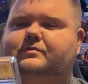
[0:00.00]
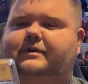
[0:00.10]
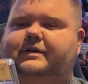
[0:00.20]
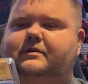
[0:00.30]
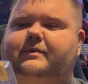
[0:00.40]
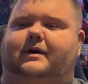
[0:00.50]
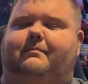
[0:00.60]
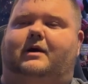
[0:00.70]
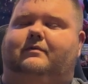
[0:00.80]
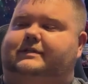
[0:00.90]
one here, we got
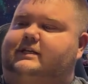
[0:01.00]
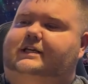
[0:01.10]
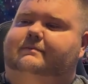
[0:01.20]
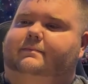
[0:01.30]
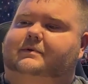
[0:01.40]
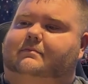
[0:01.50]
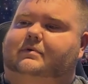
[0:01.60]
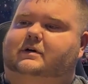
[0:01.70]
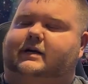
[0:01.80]
Marvel Team Up number